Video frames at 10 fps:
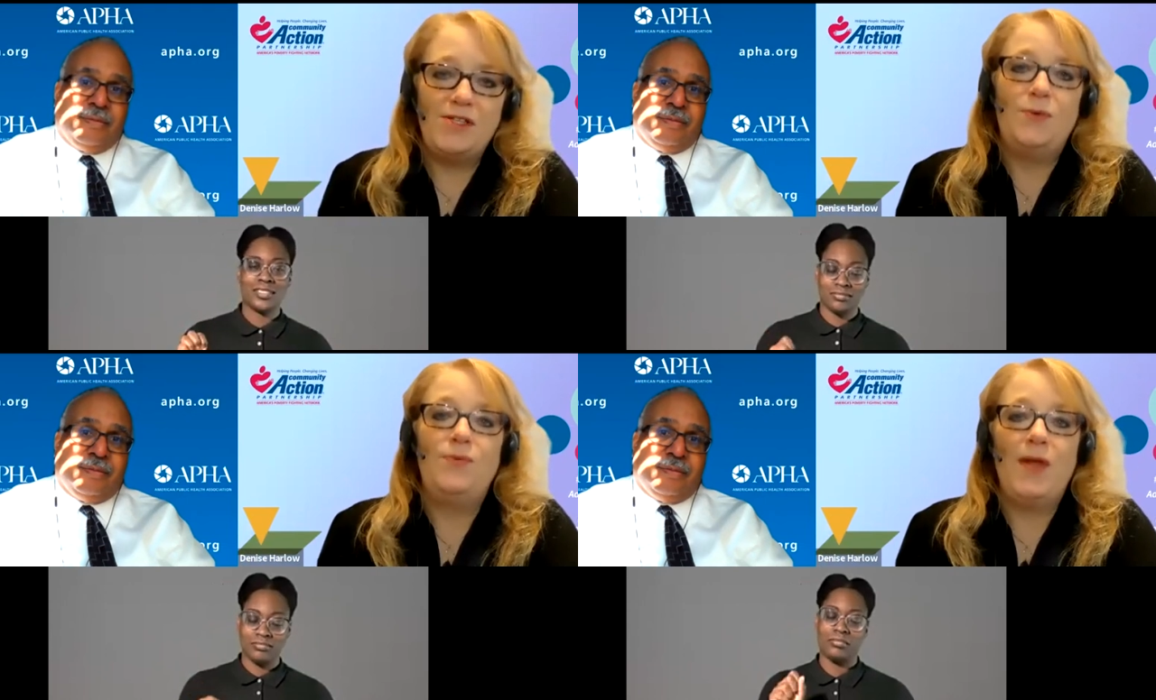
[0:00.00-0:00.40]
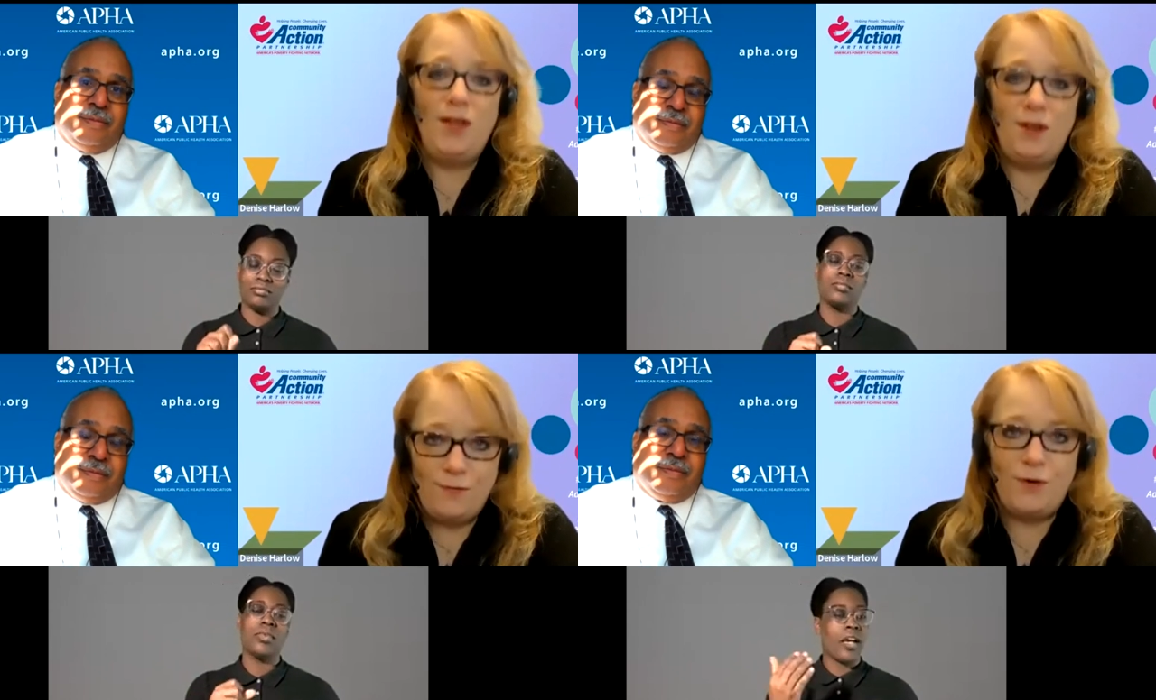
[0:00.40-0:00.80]
Speaker 1: So
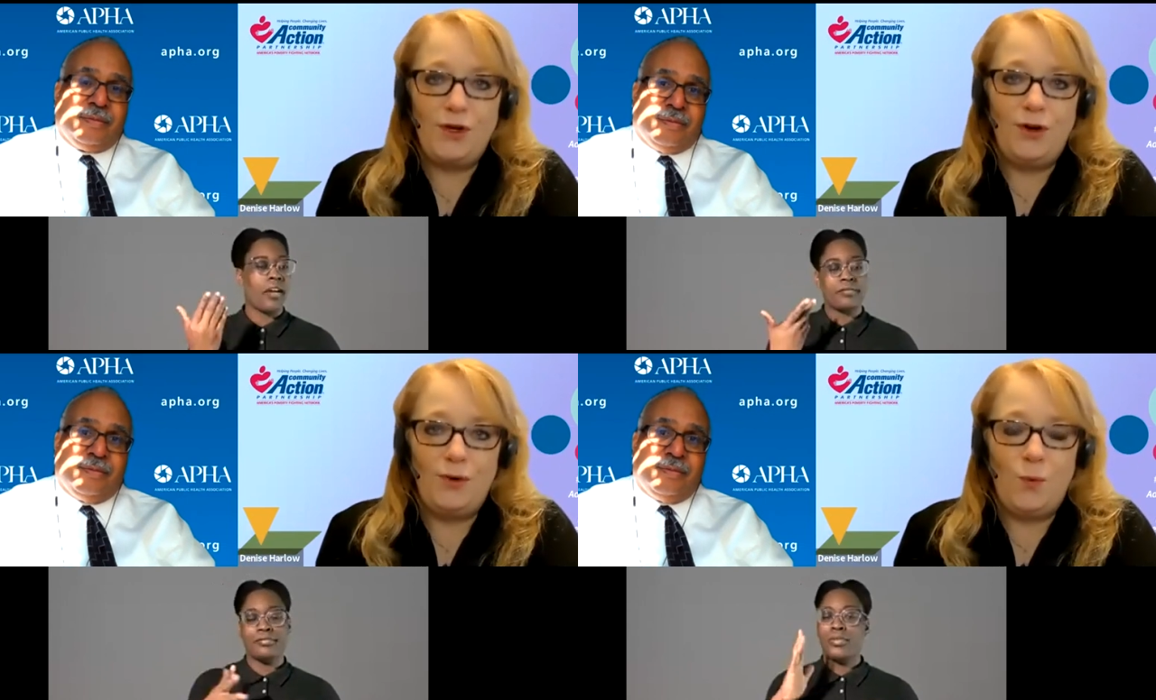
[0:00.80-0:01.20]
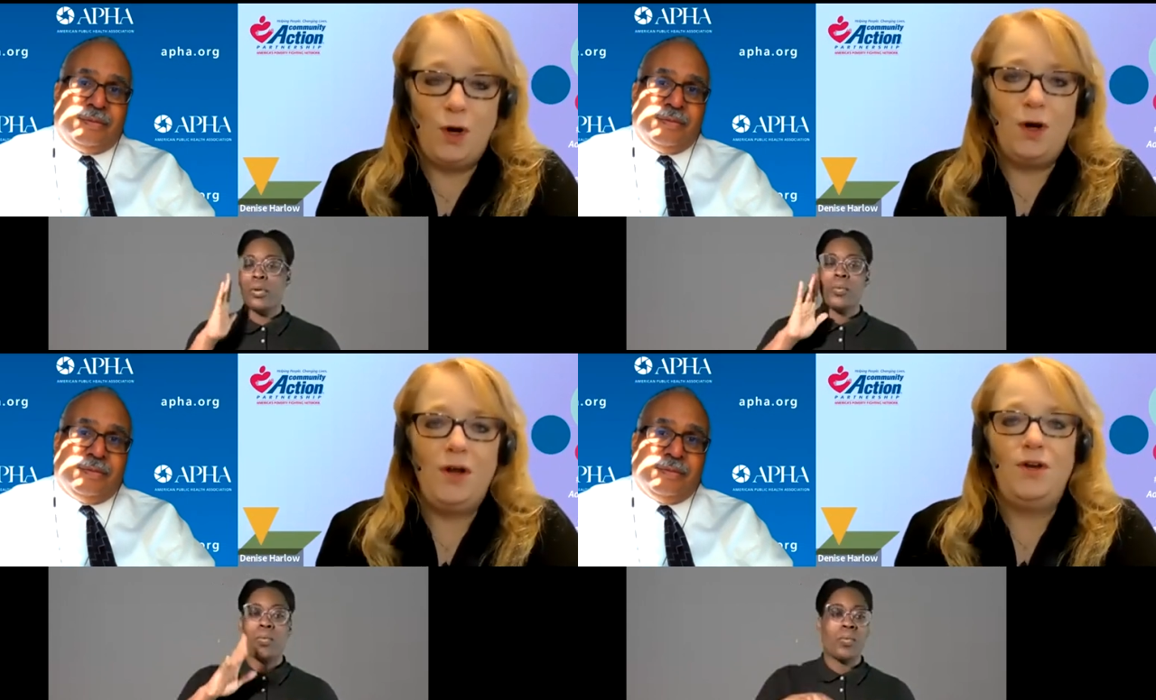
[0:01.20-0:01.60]
thank you for your
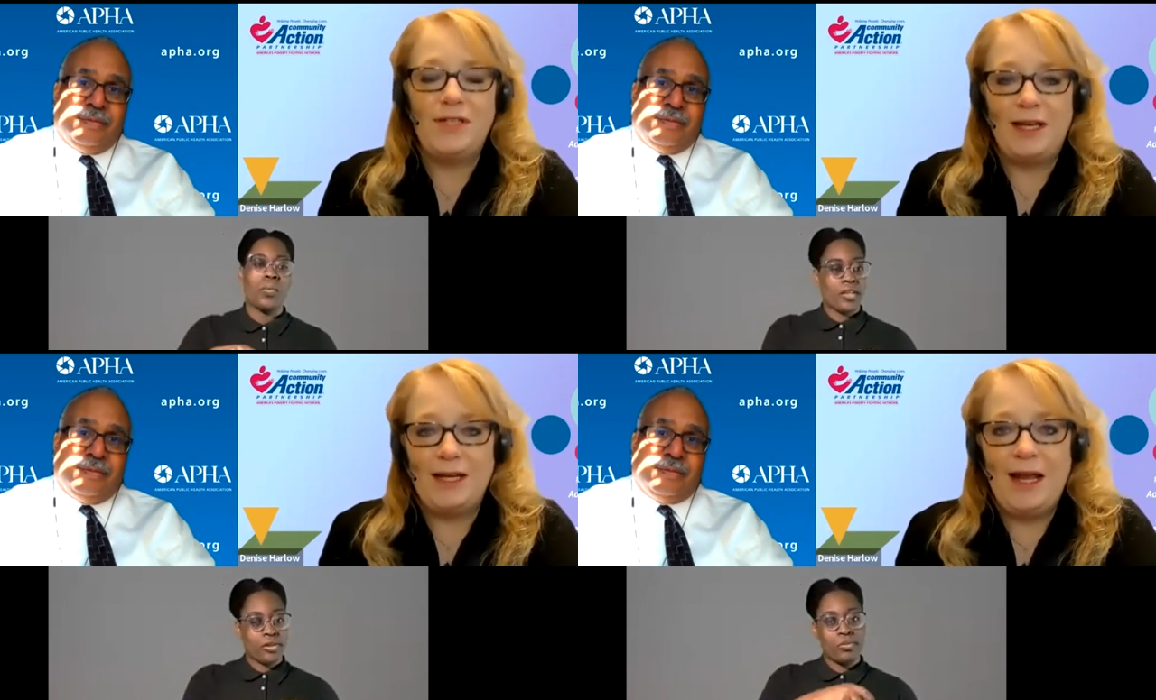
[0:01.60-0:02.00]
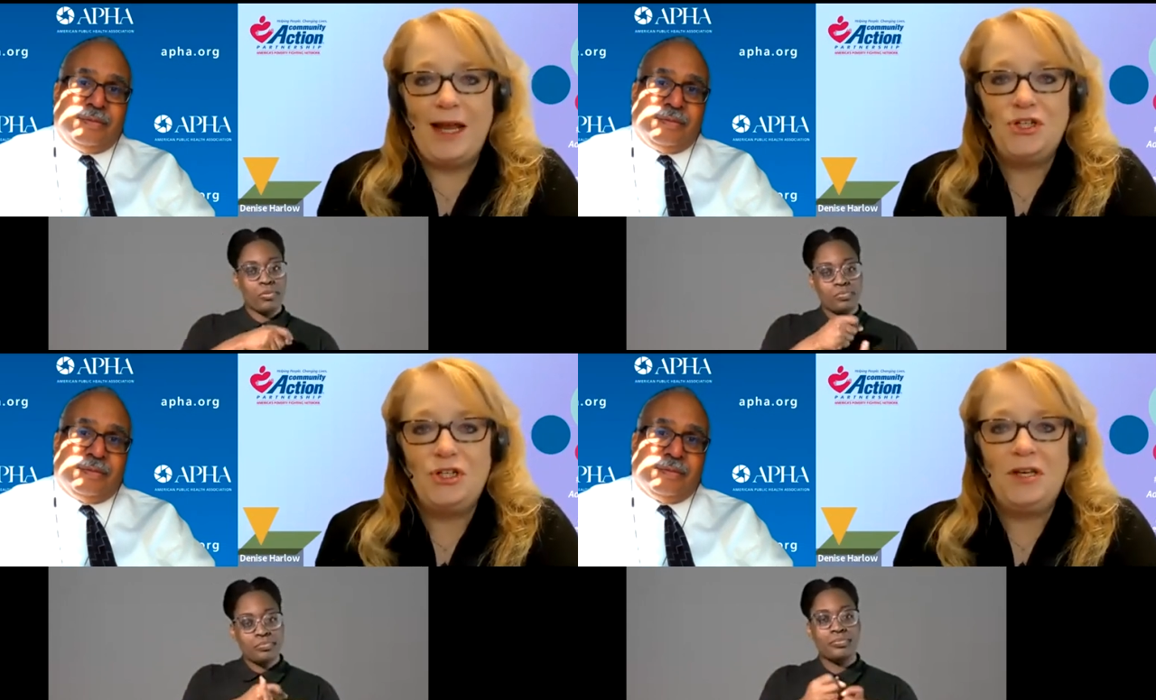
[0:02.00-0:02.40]
work, your
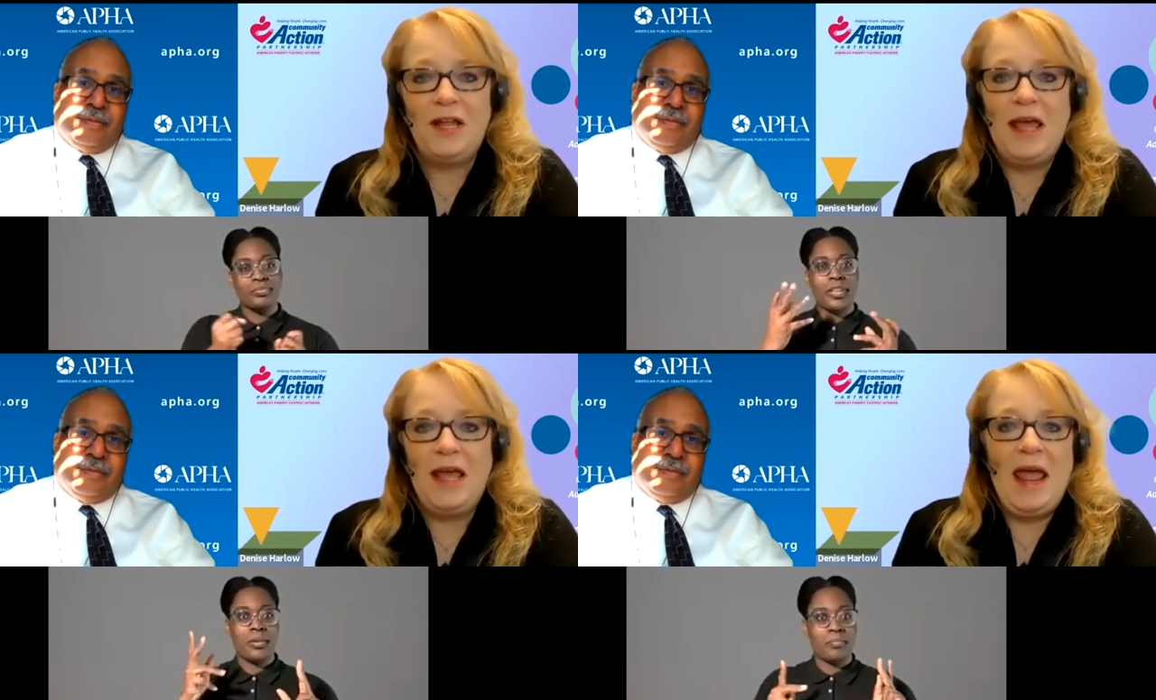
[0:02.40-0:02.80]
dedication,